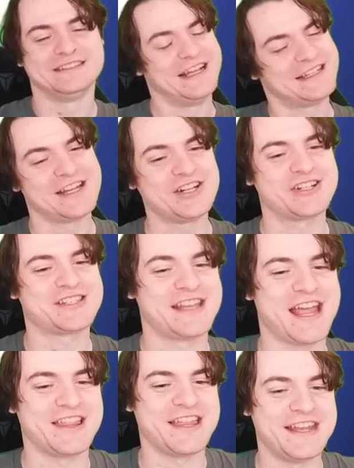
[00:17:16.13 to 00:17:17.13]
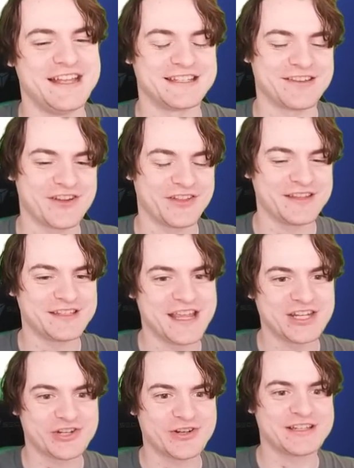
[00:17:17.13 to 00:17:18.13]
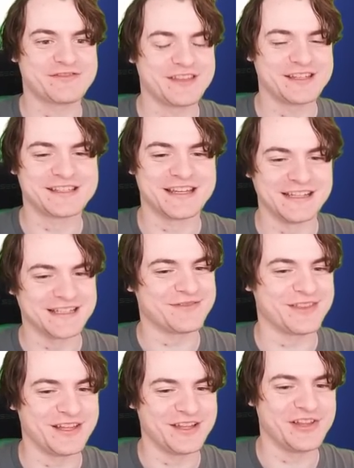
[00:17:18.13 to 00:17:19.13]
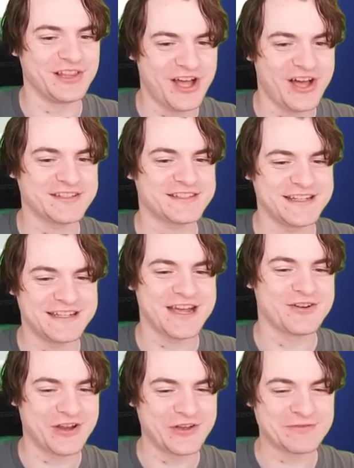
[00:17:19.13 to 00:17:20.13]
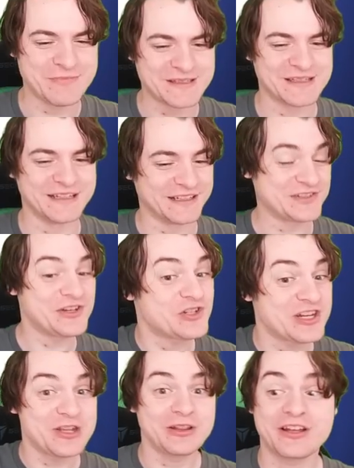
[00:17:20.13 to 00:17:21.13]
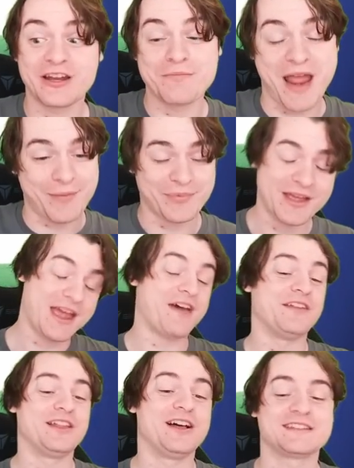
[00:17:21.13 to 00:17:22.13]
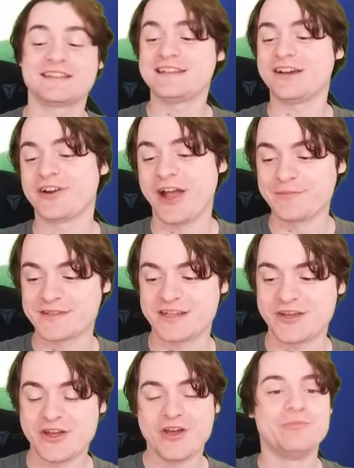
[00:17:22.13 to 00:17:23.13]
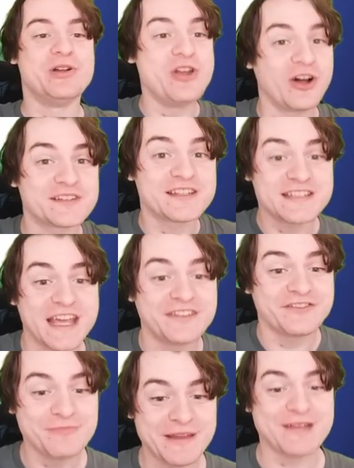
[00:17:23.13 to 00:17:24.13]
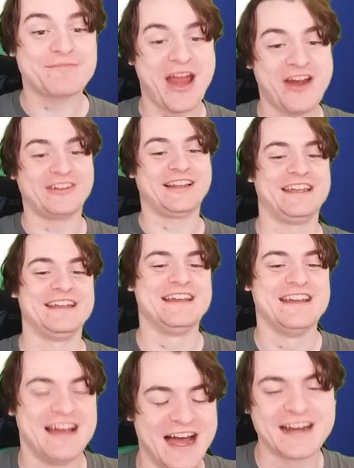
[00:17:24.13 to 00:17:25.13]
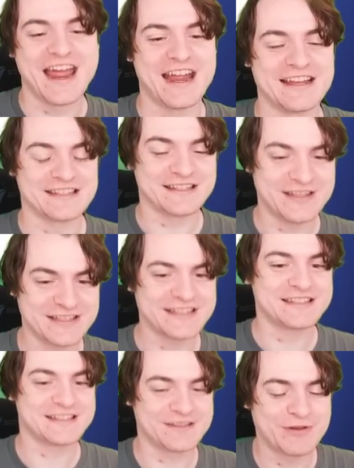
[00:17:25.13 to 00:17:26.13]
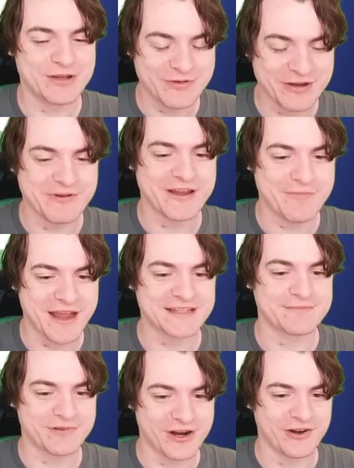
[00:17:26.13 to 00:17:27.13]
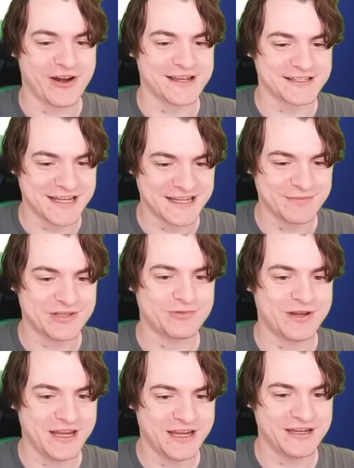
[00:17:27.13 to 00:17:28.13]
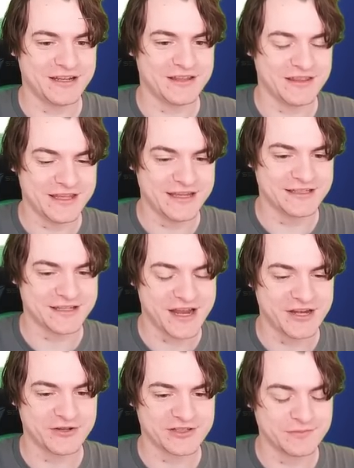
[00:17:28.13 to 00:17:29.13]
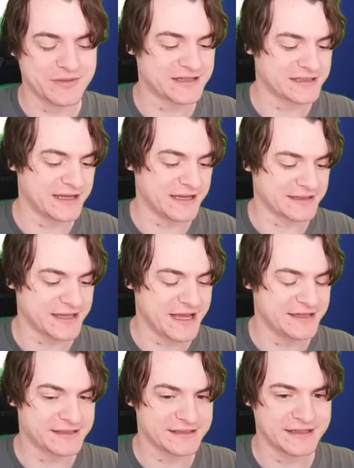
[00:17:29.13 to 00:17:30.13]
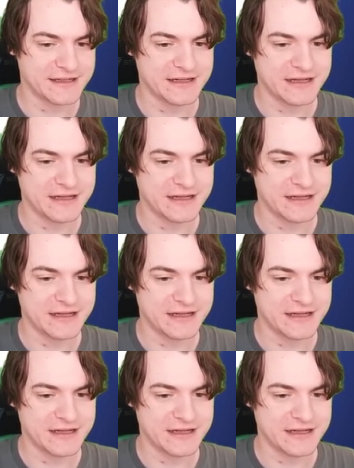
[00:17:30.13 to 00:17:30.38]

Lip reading: It's interesting how that is. I've got these histories for these cities, but the last detail goes missing. Because usually you look at a map, and the last detail comes to you, but not today for me, apparently. Okay, this is, we can make some progress. In between these, I know some big cities. There's,